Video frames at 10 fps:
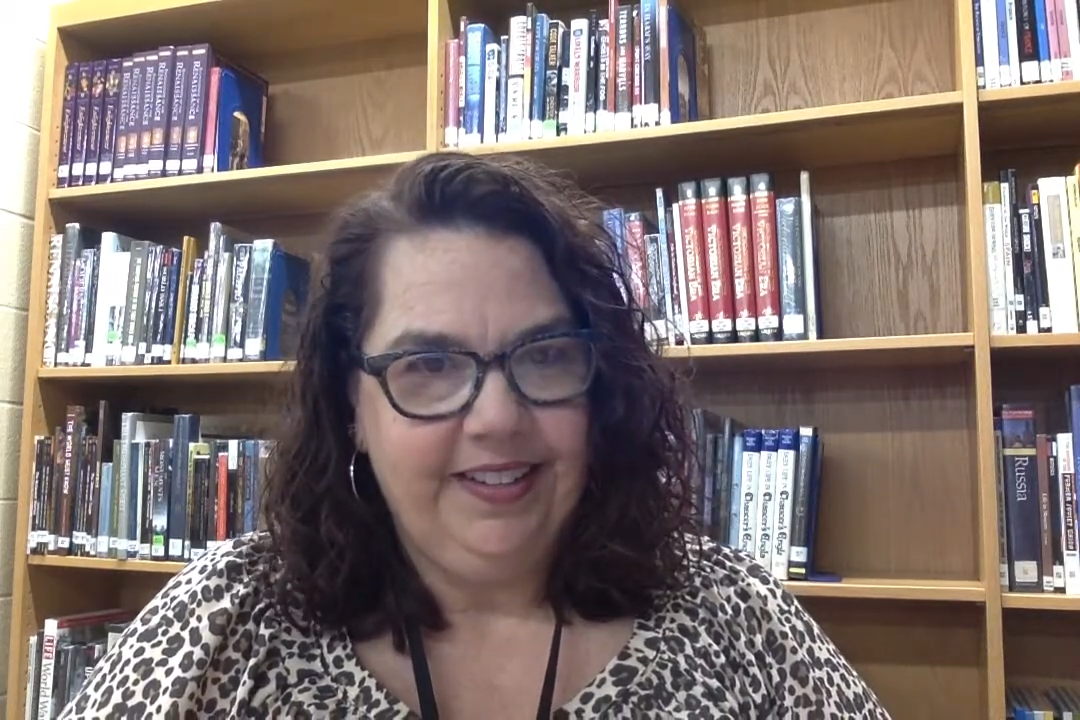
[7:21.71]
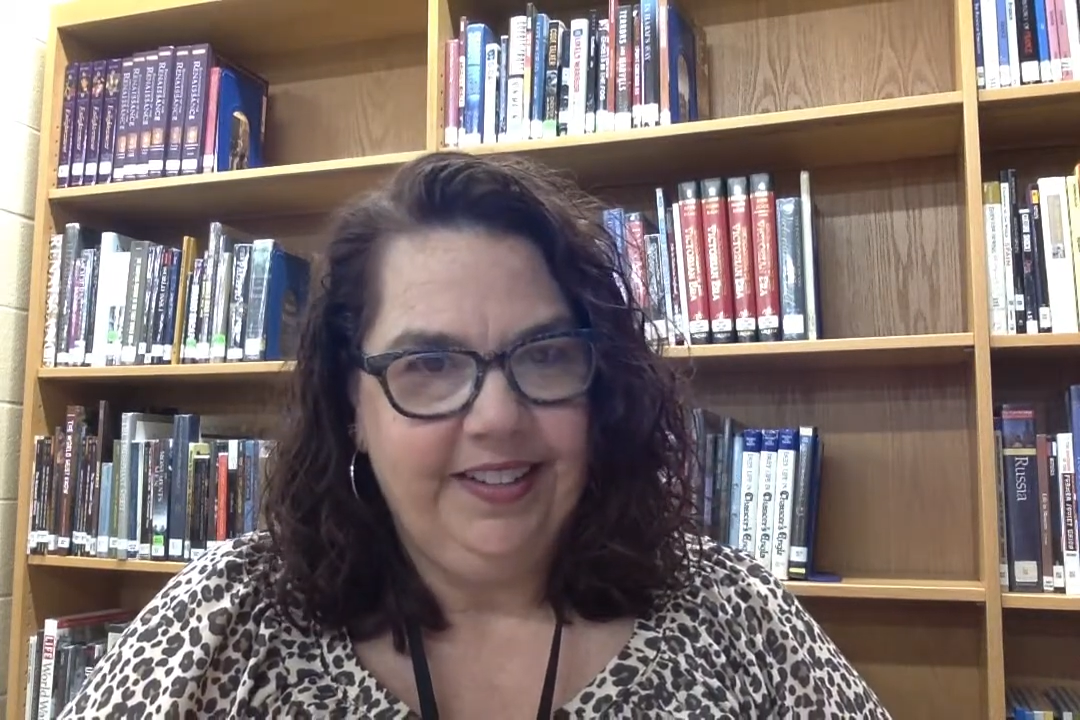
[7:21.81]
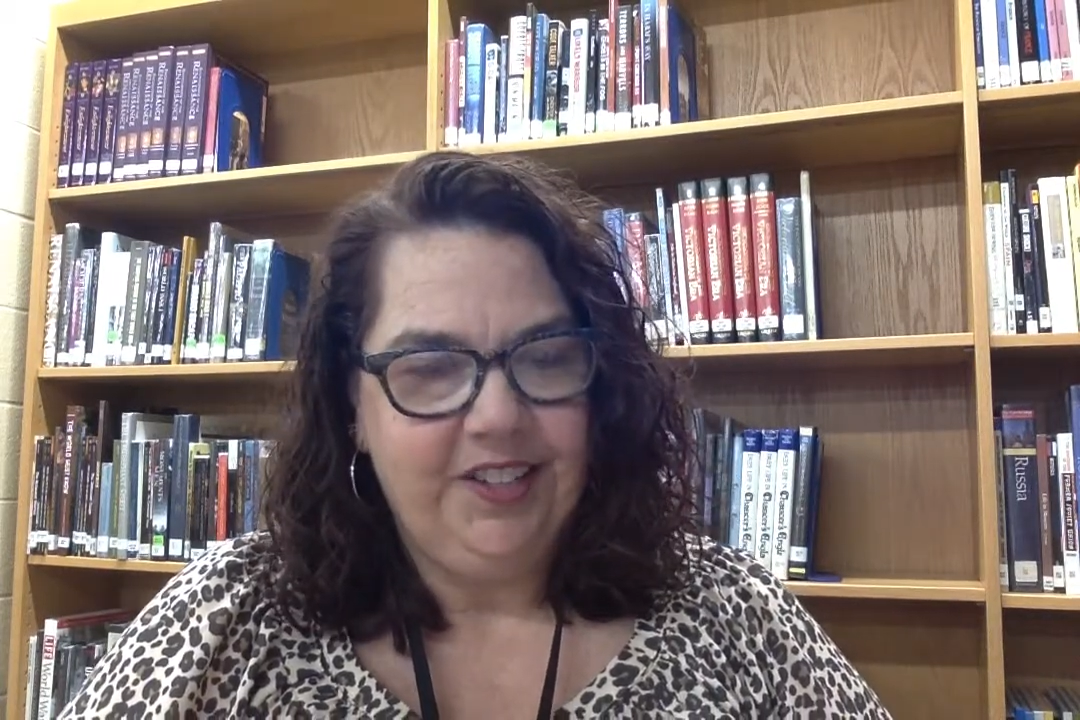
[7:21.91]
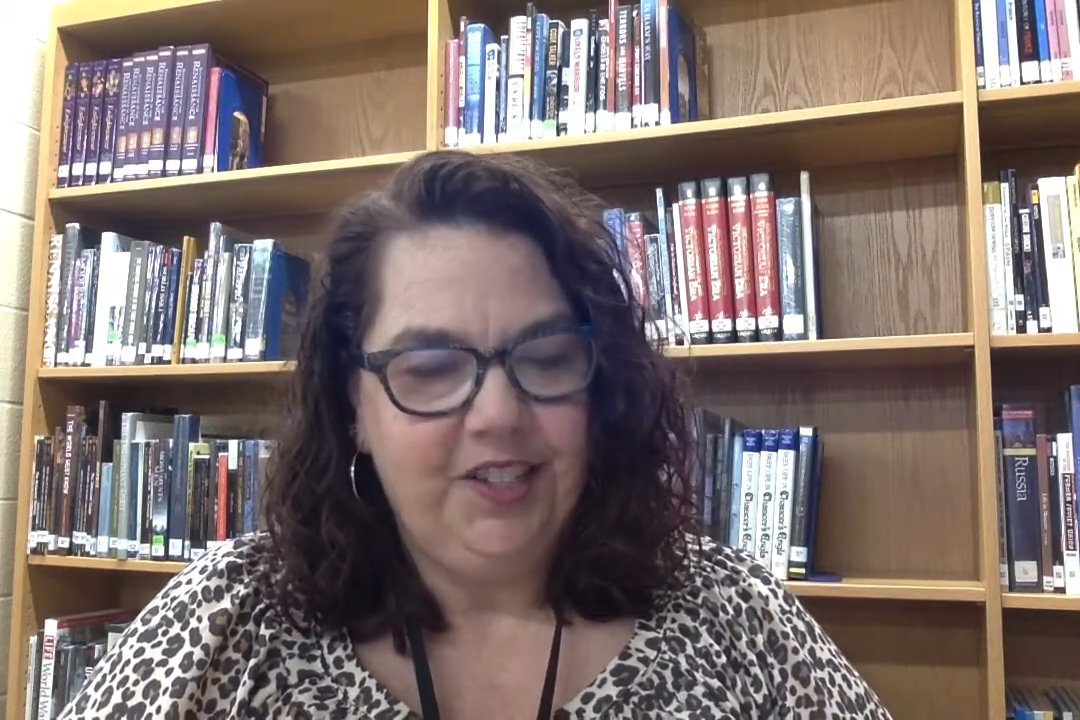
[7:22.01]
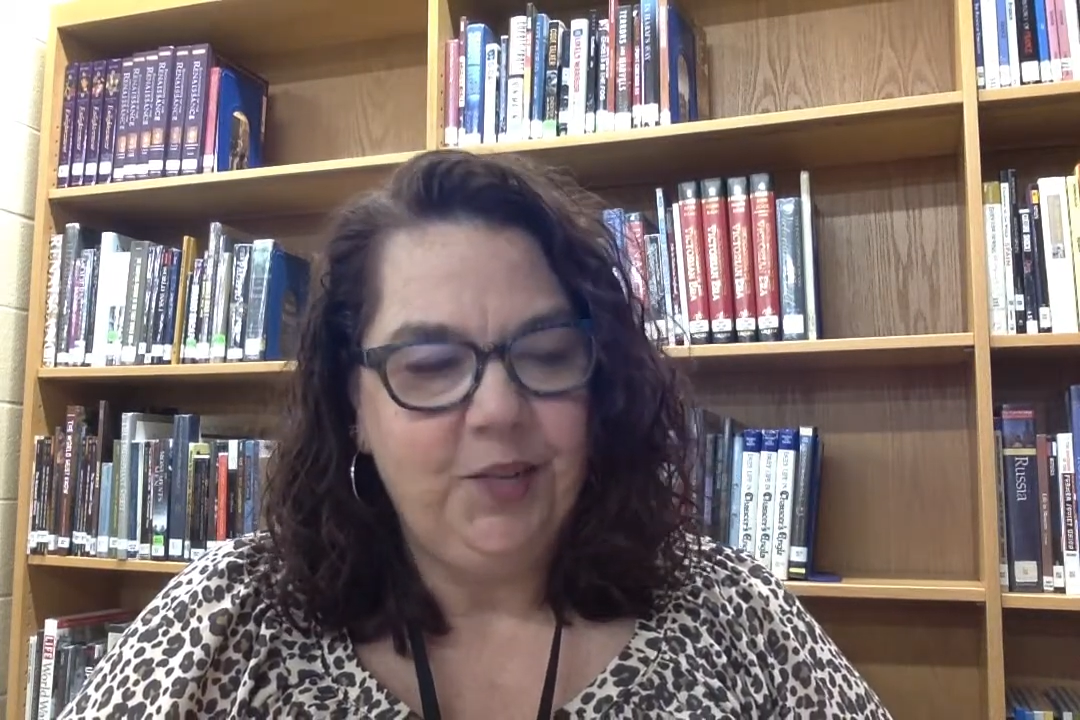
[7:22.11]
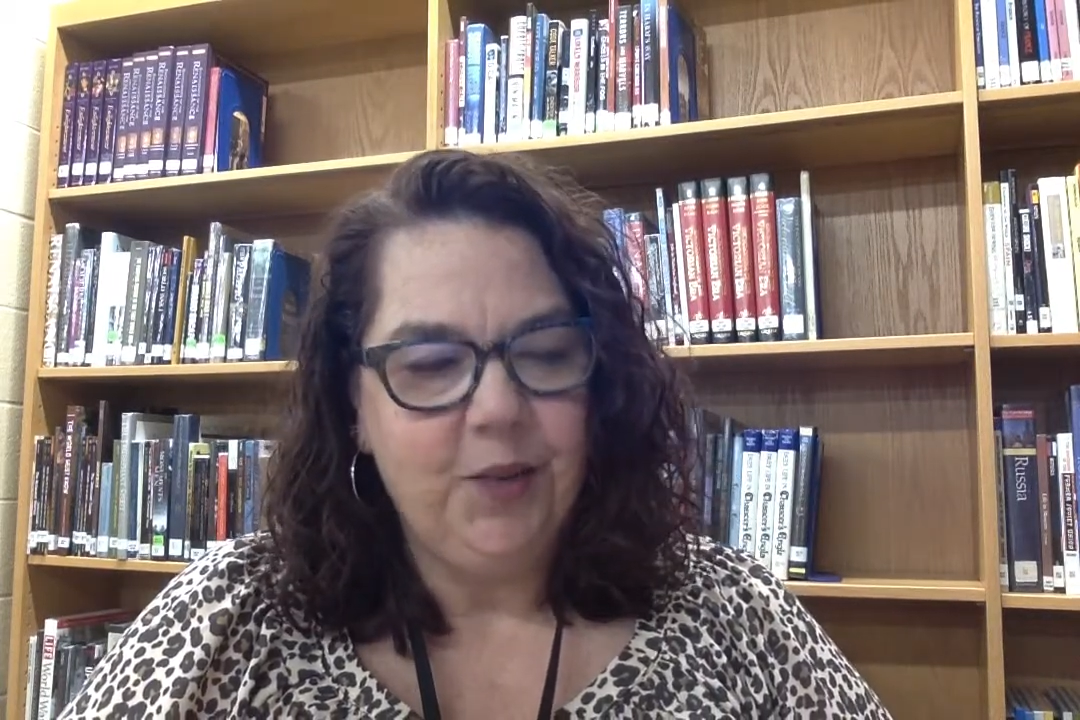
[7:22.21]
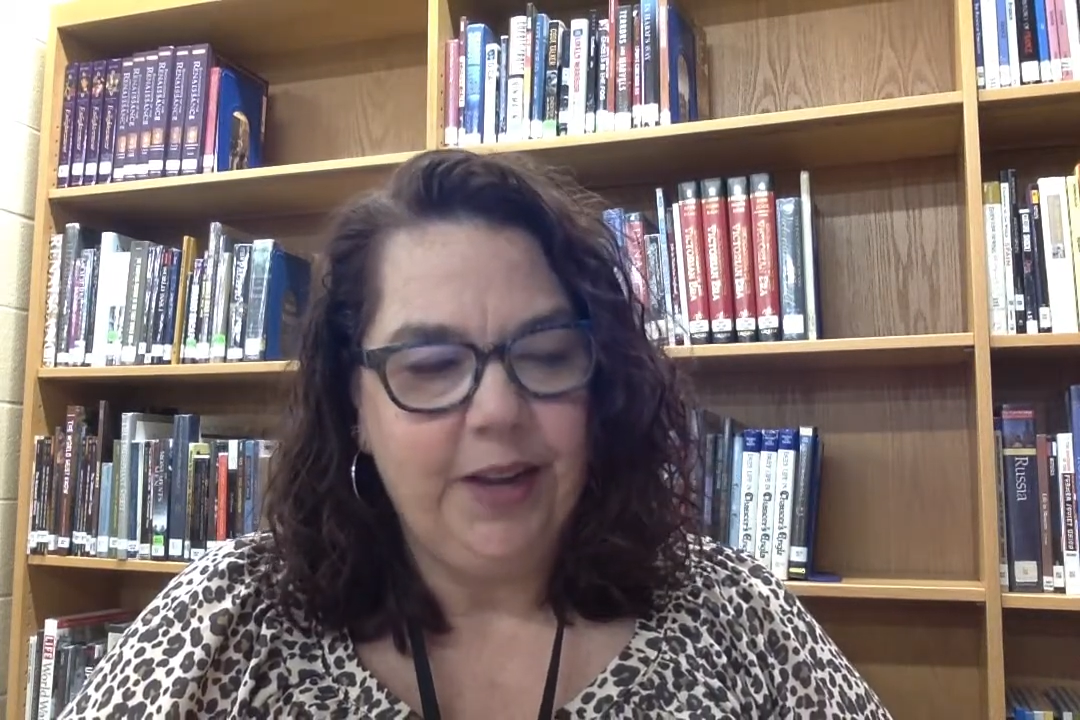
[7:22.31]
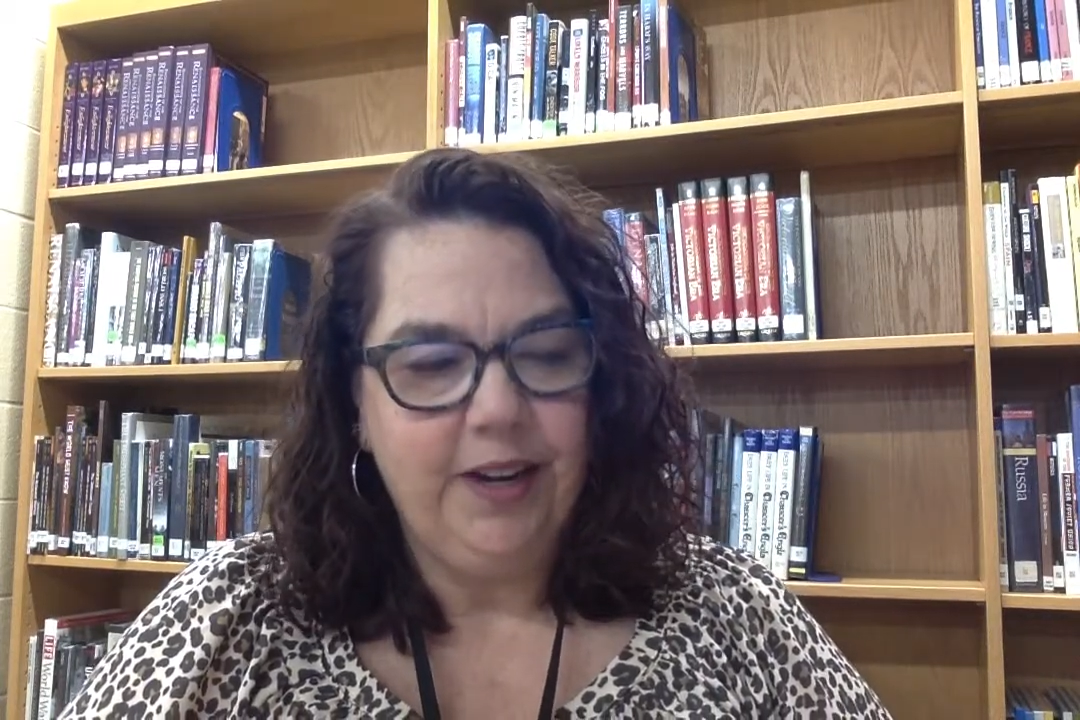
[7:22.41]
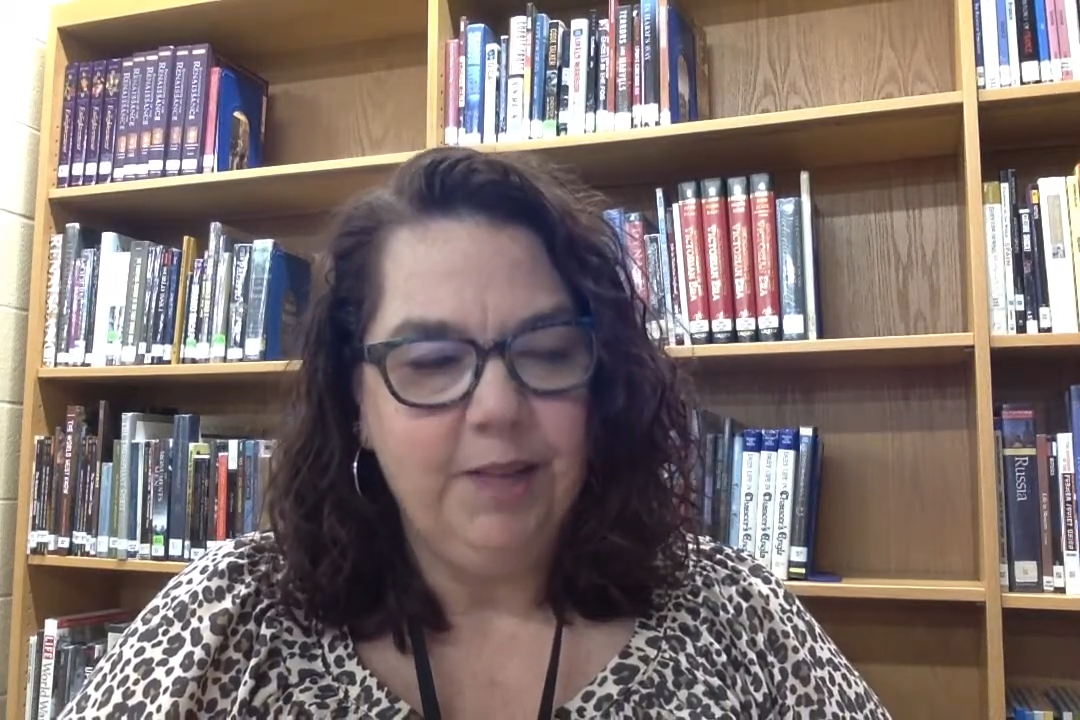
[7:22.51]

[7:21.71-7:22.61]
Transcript: She waited a